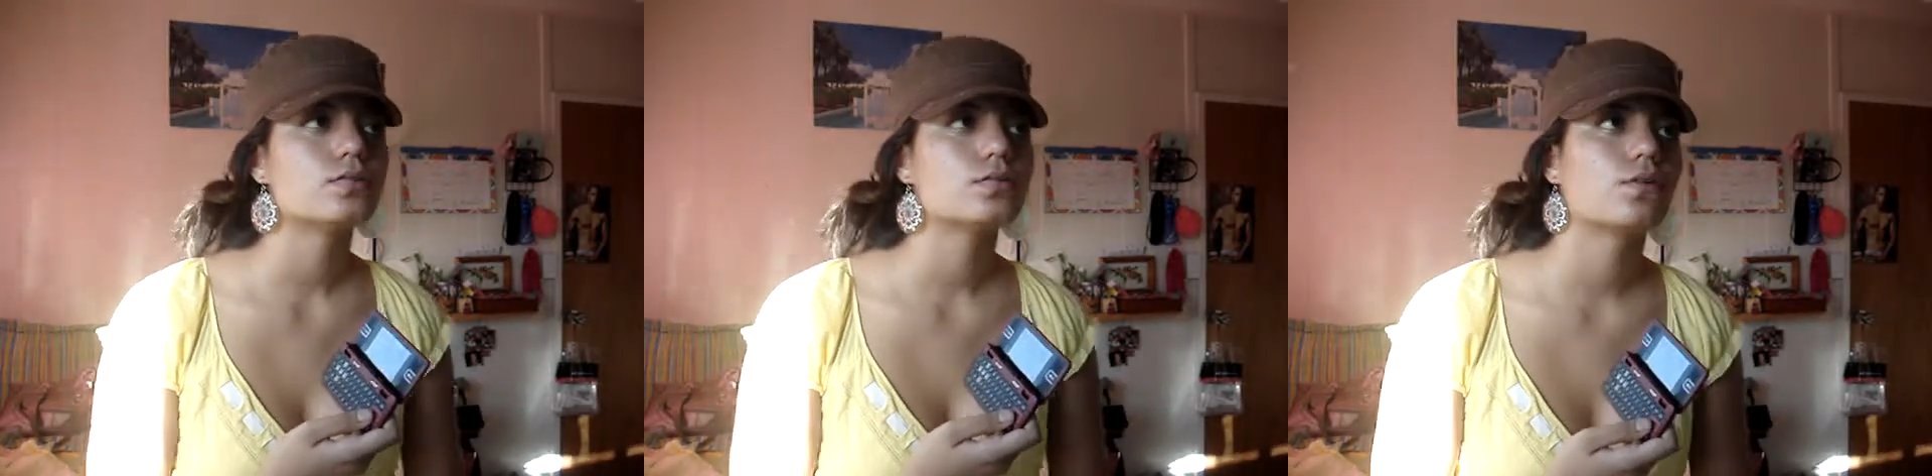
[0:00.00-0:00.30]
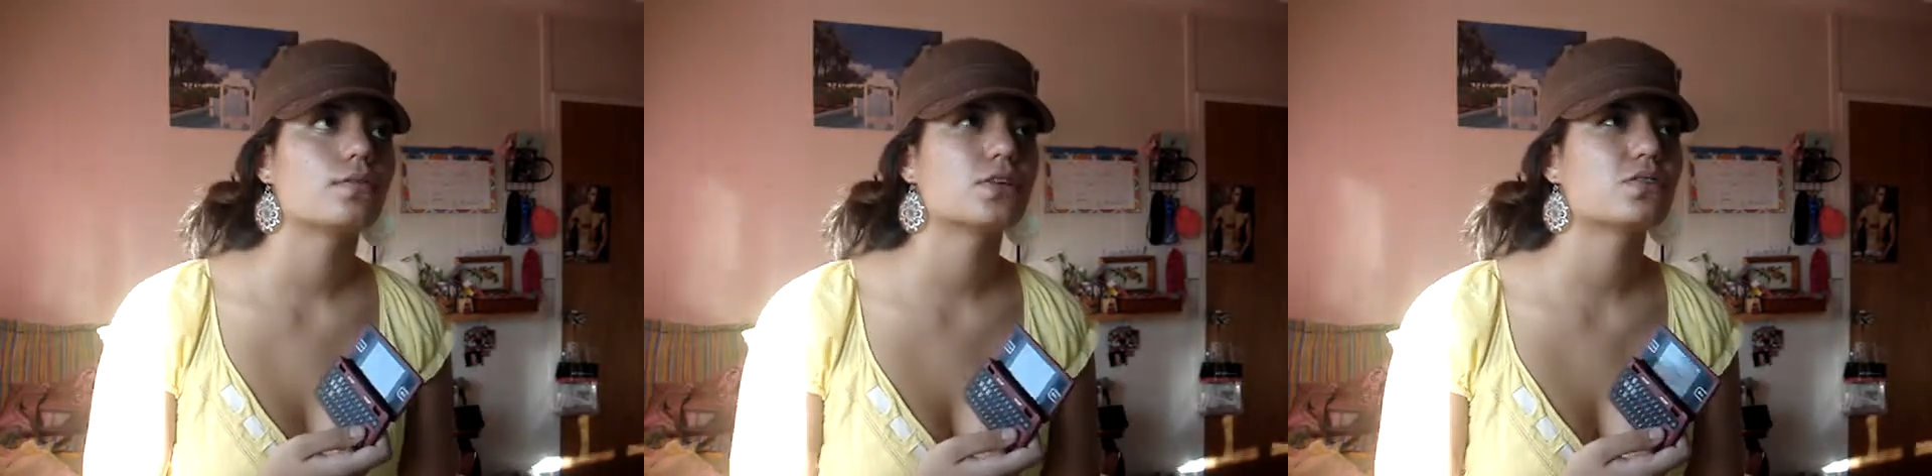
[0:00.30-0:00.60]

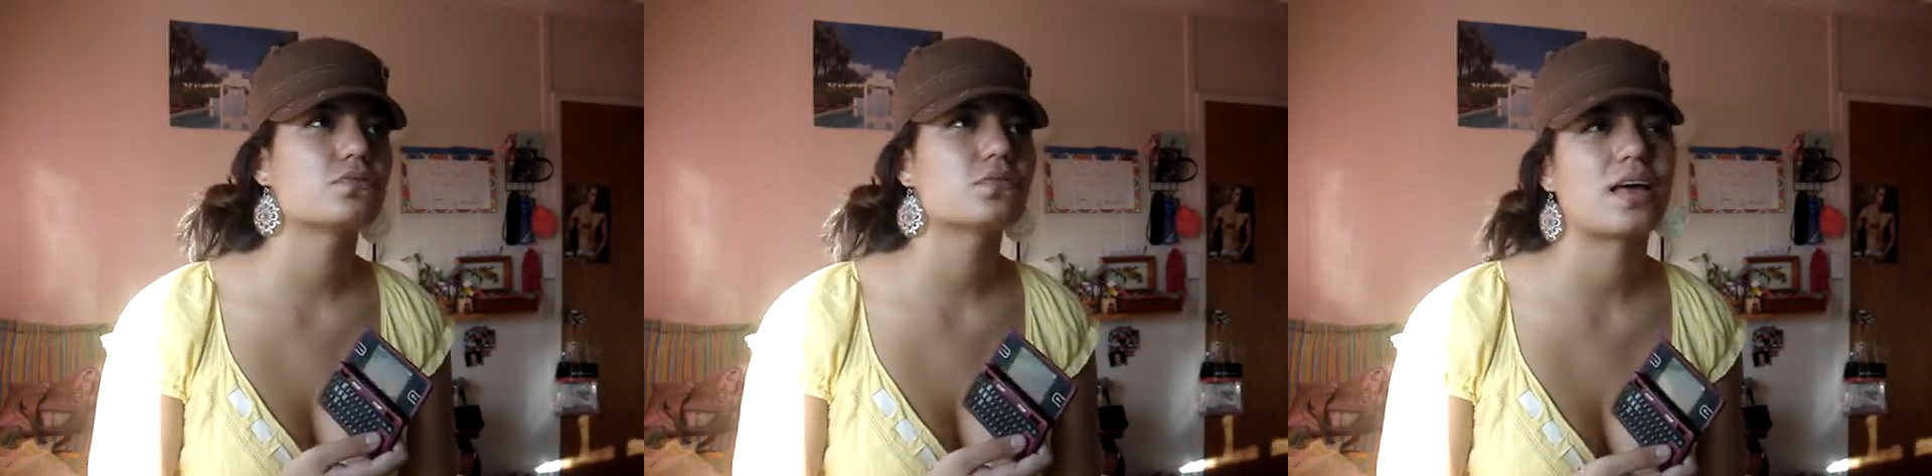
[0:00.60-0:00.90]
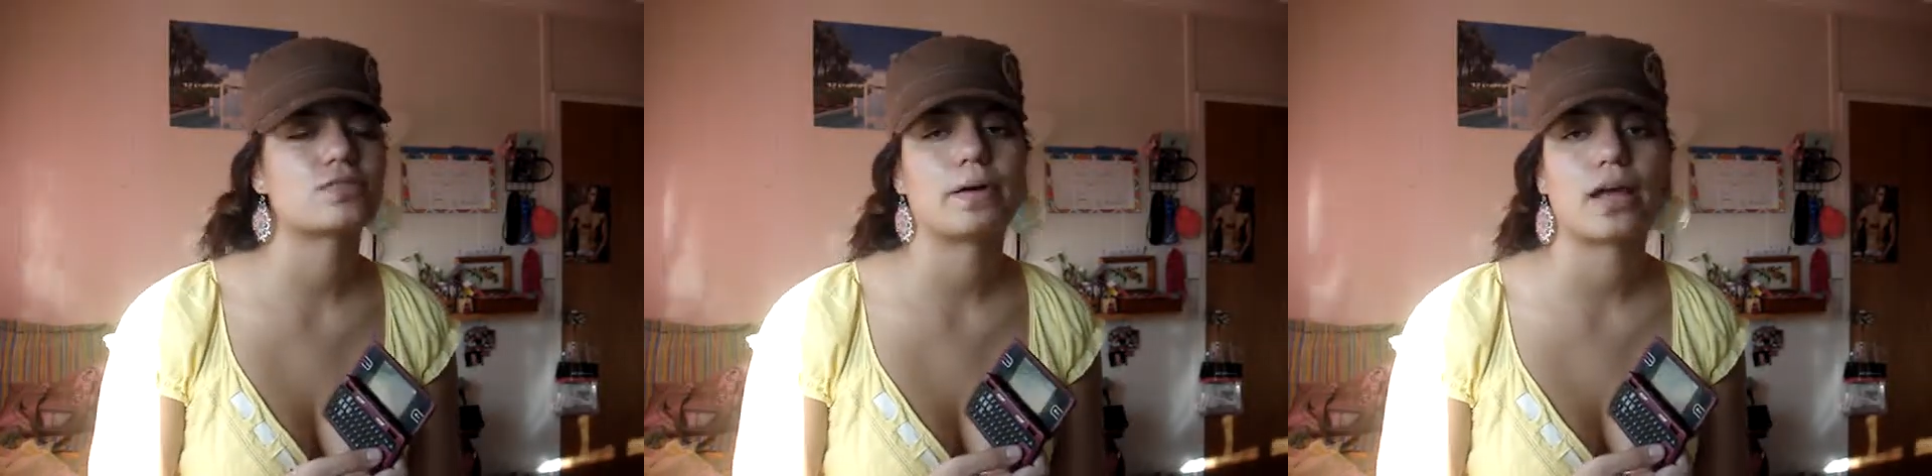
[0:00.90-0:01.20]
So you don't really
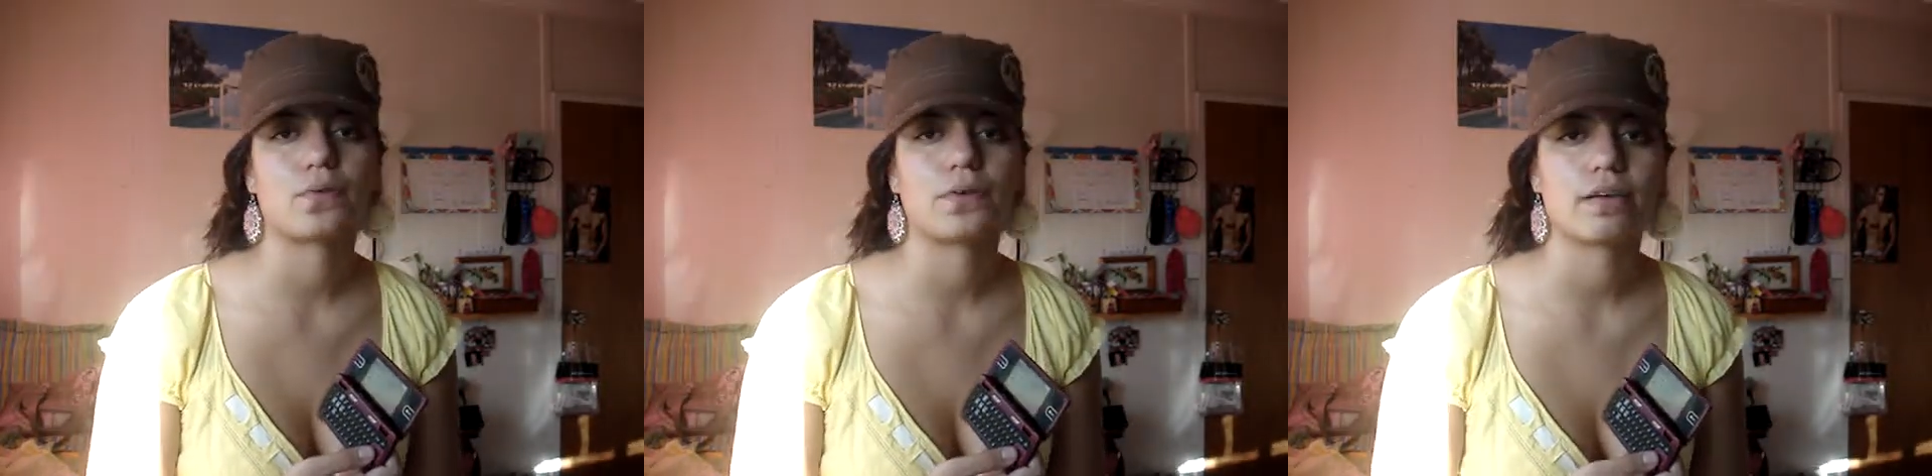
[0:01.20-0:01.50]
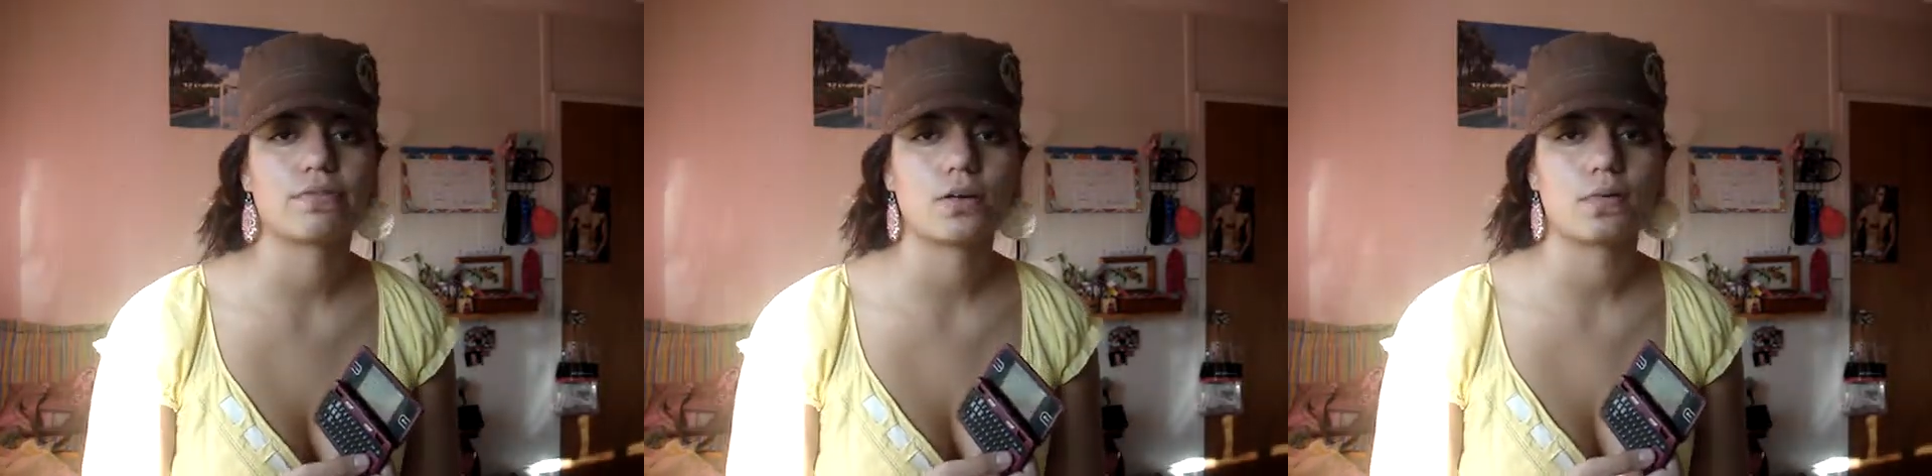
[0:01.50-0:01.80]
have to buy a ring
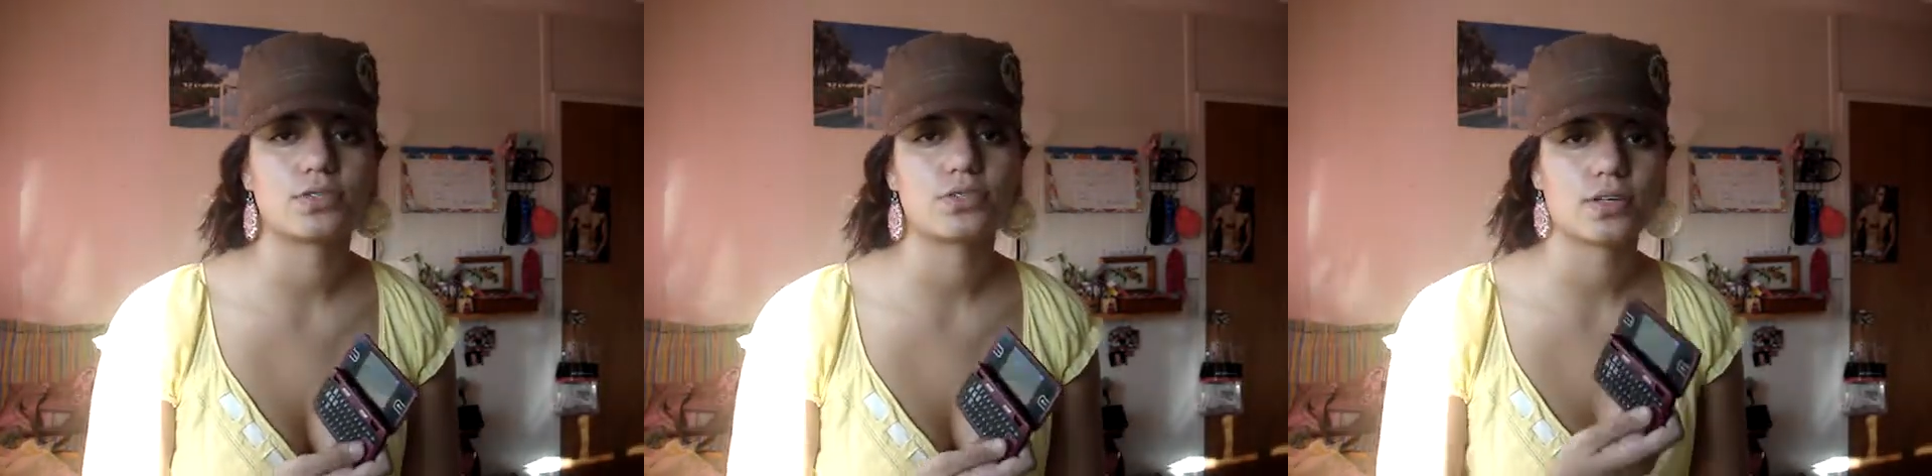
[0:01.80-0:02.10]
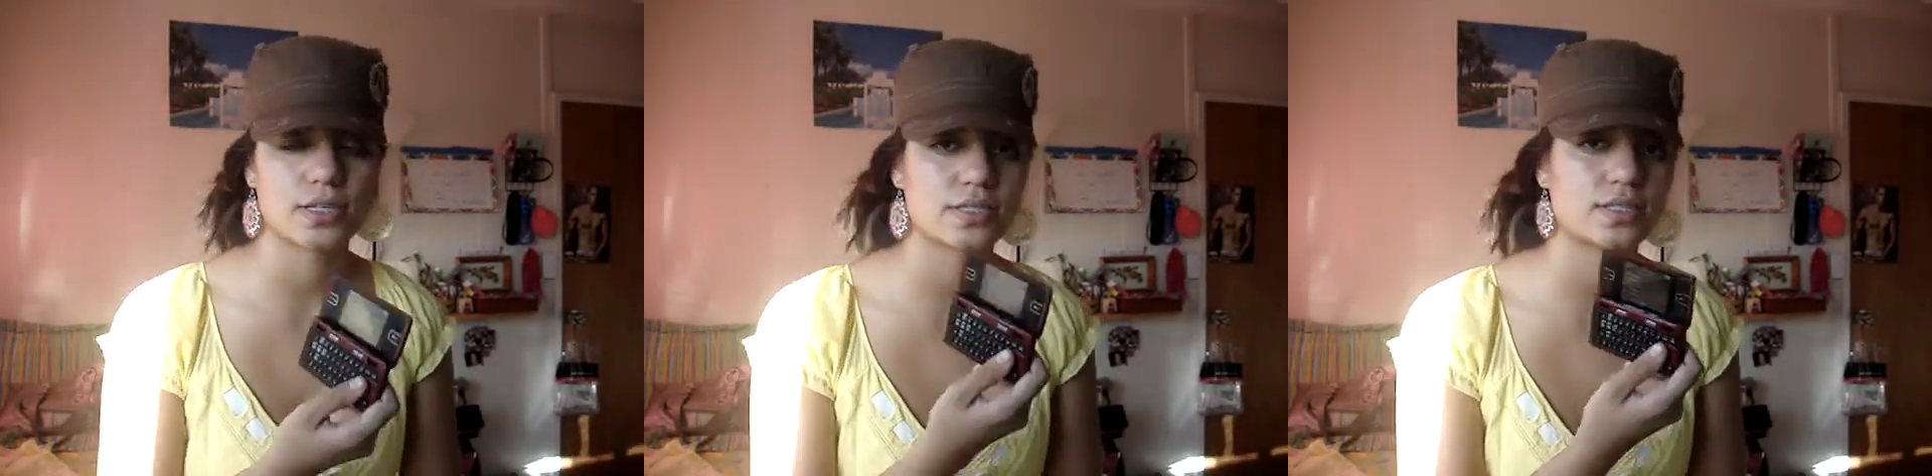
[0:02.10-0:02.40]
if you don't want to,
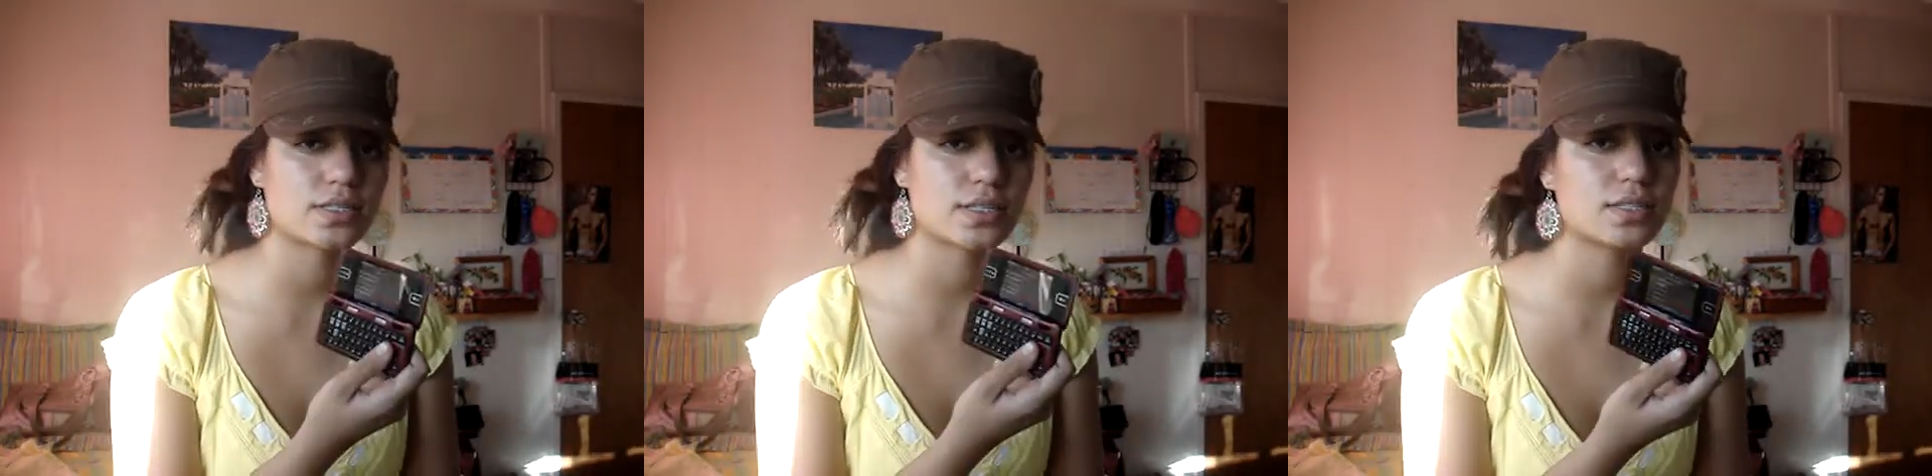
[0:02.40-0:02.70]
because